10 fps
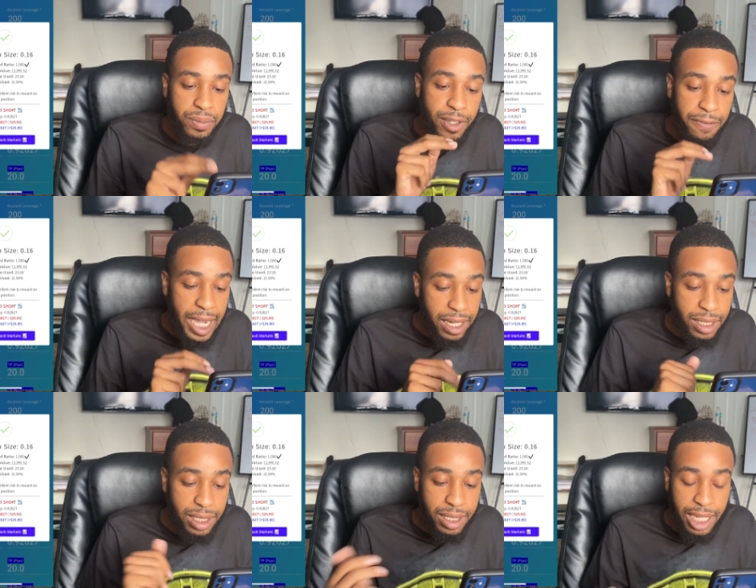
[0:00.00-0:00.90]

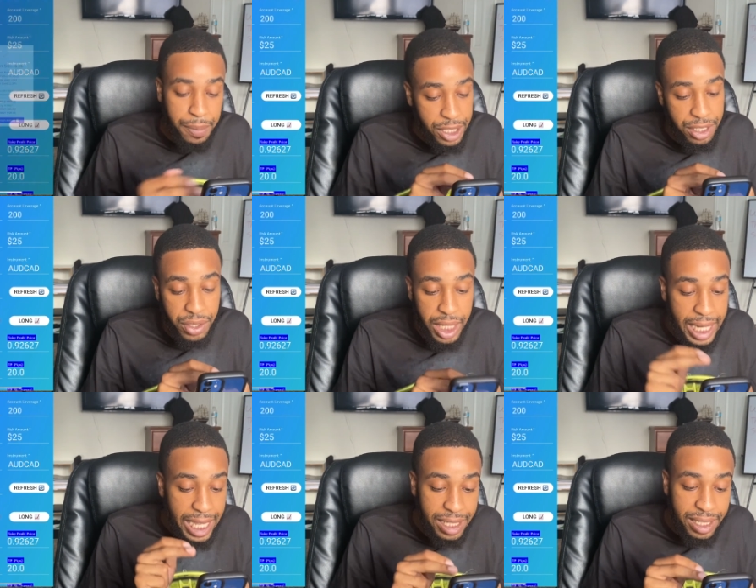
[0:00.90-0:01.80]
Finally, I'm gonna just do the
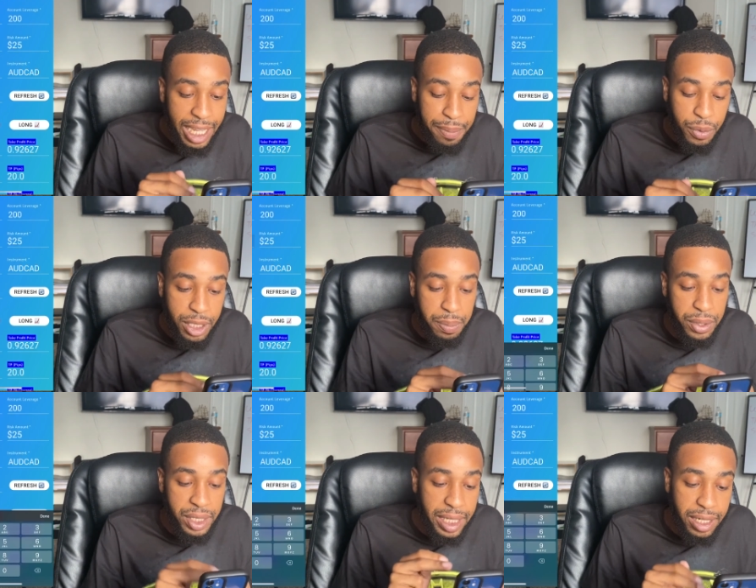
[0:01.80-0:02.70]
last example with the
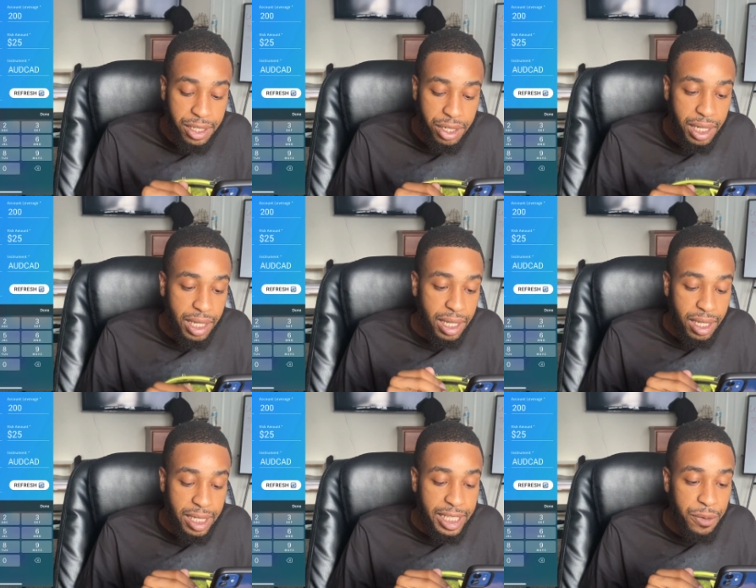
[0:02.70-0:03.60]
percentage.
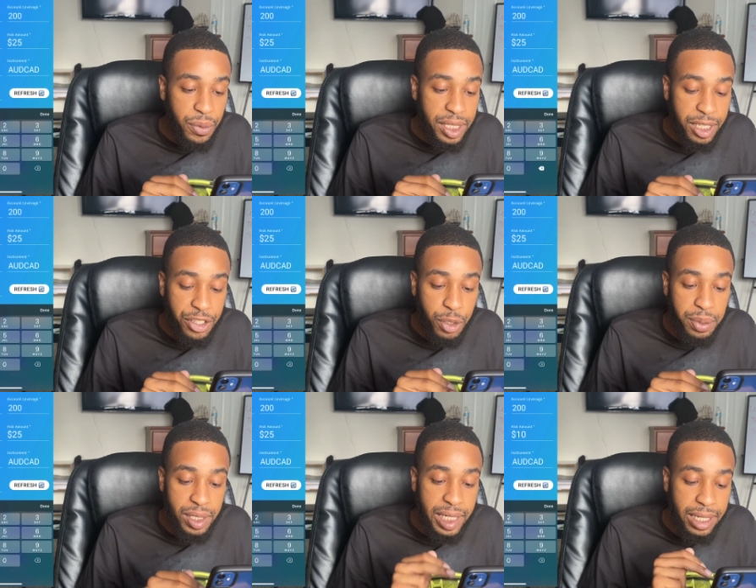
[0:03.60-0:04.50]
Let's say we're risking
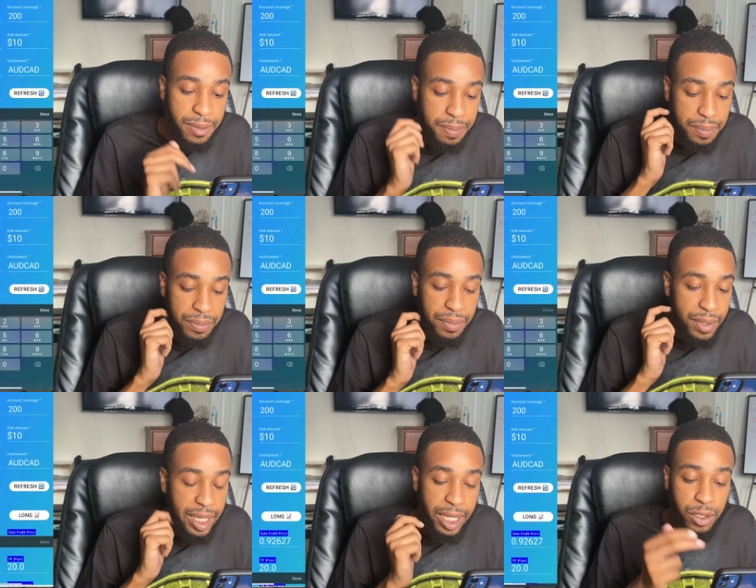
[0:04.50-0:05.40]
2%.
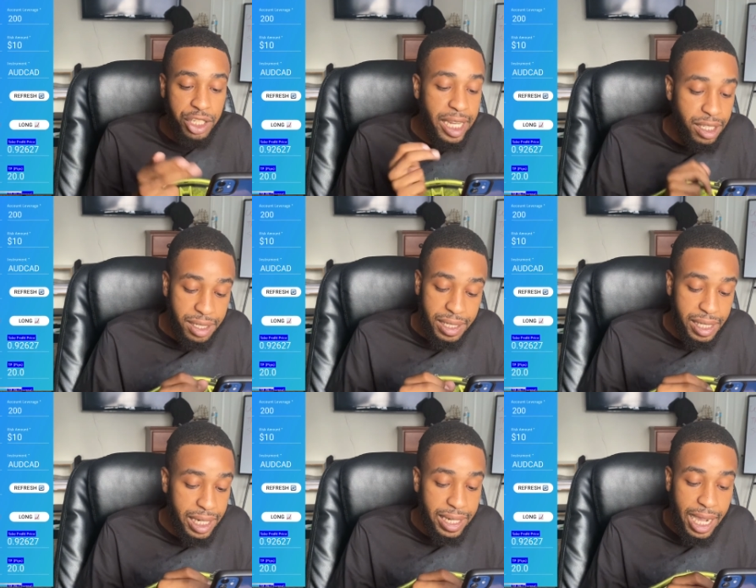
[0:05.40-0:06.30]
It'll change it to
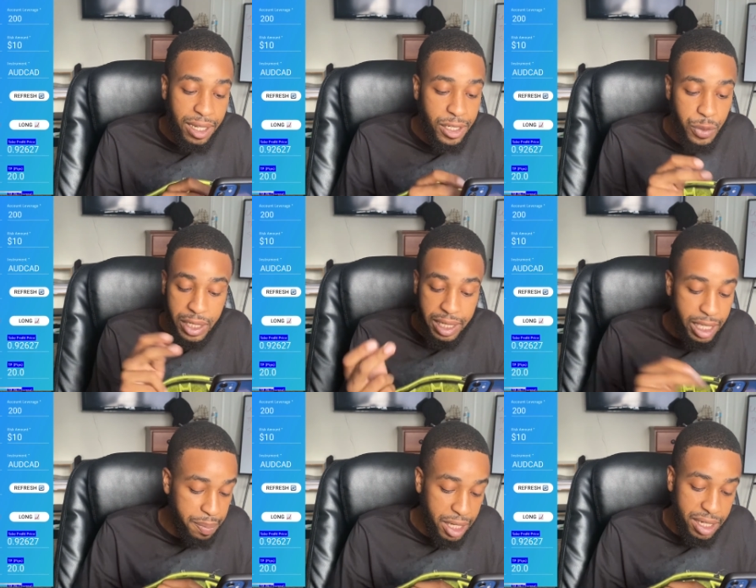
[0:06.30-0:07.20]
$10. We're gonna
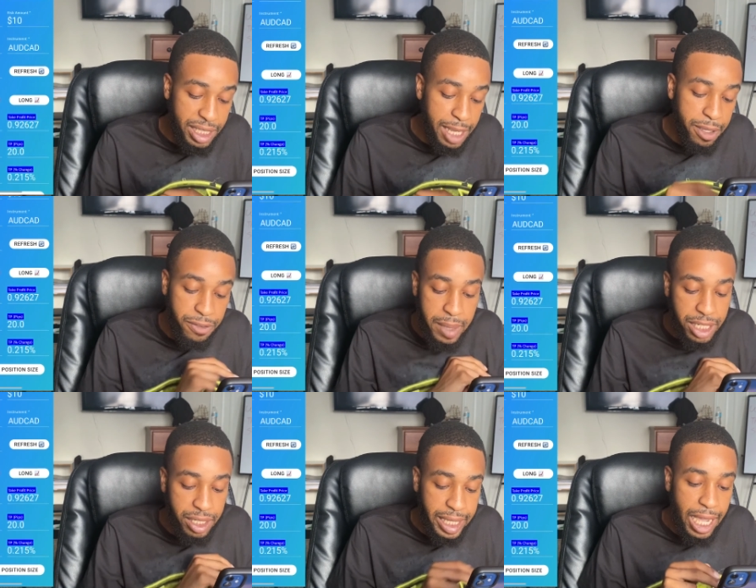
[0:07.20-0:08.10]
keep all the same
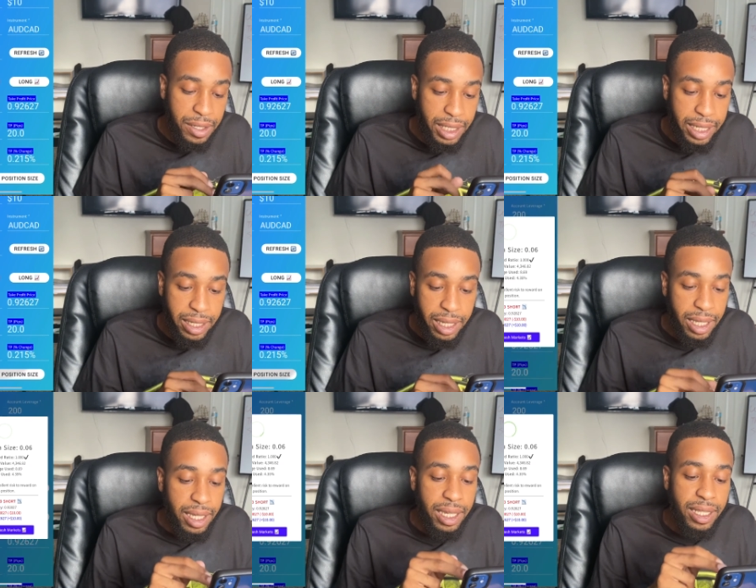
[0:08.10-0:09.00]
information, calculate.
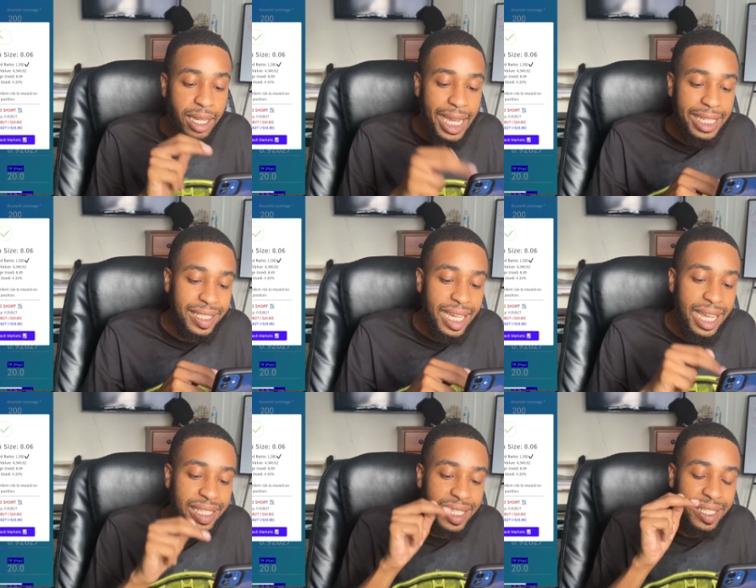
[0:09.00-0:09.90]
The lot
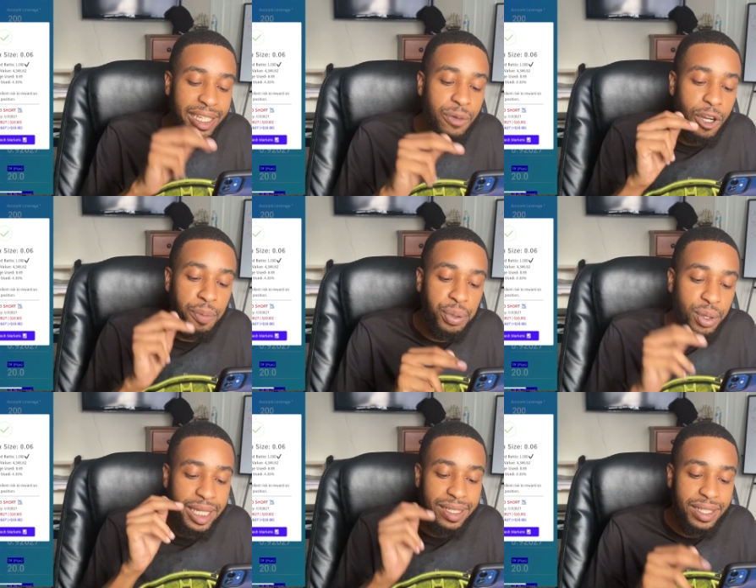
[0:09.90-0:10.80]
size is
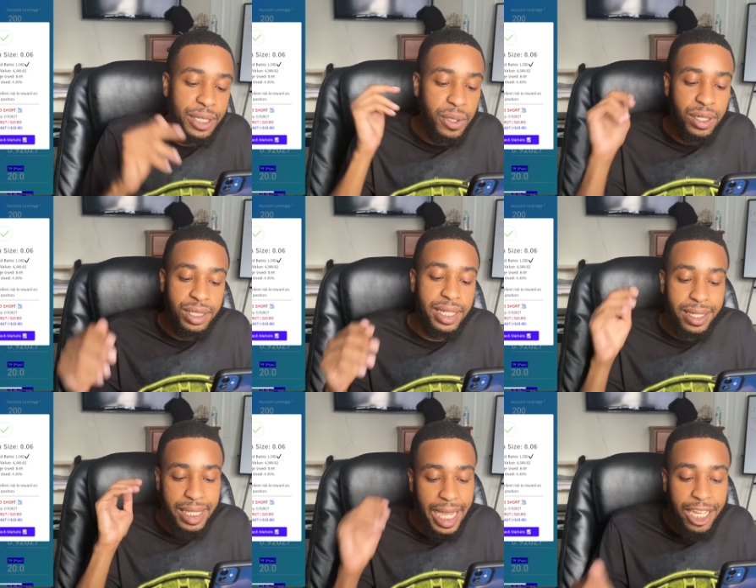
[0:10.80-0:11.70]

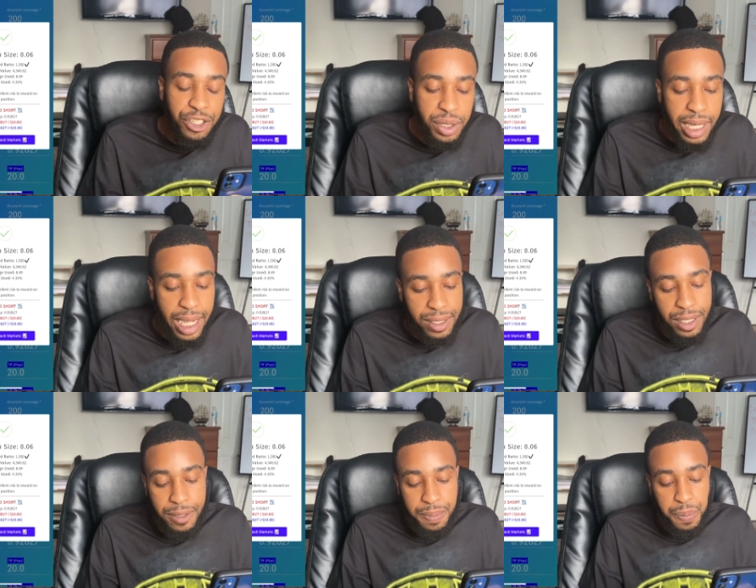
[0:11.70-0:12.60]
0.06 as you guys
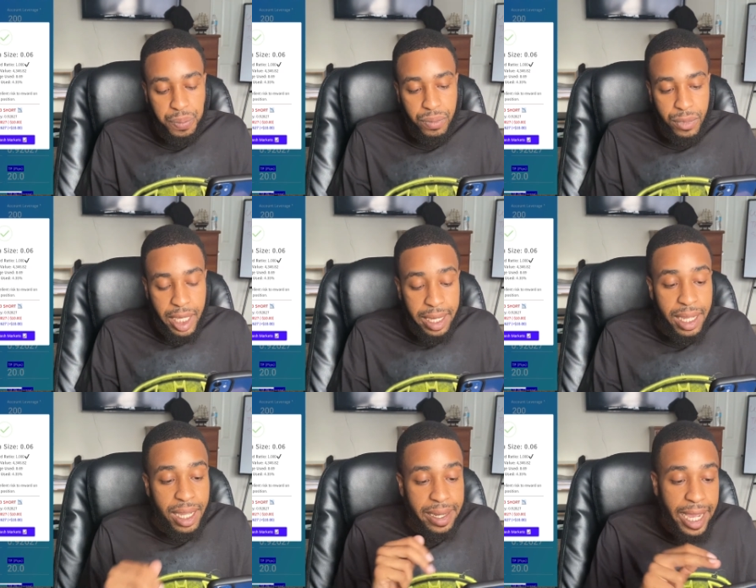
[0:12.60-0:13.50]
see, okay?
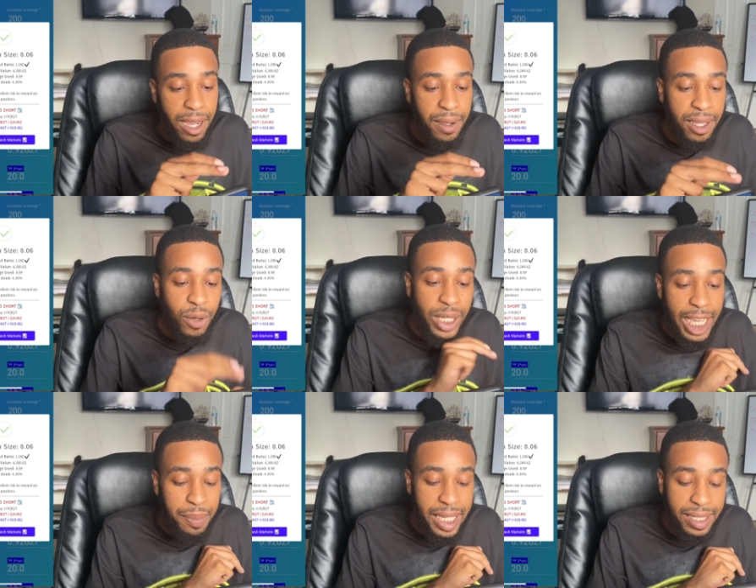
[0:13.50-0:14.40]
Now, with
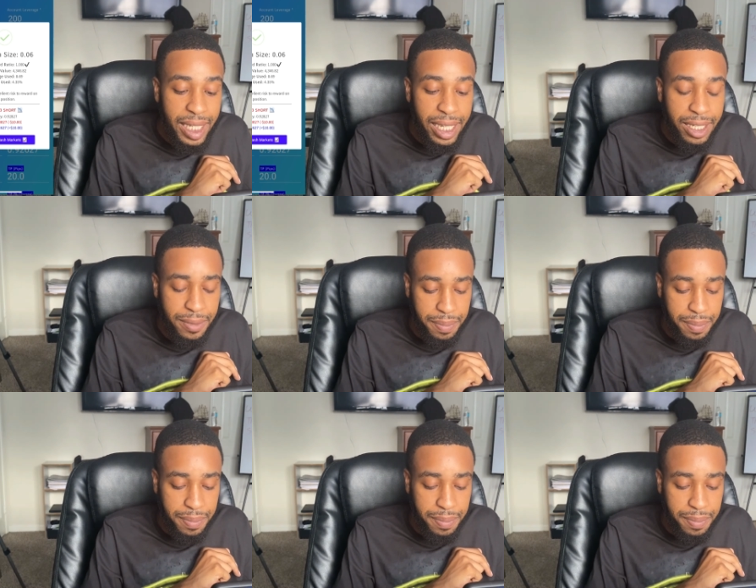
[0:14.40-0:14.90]
that being said,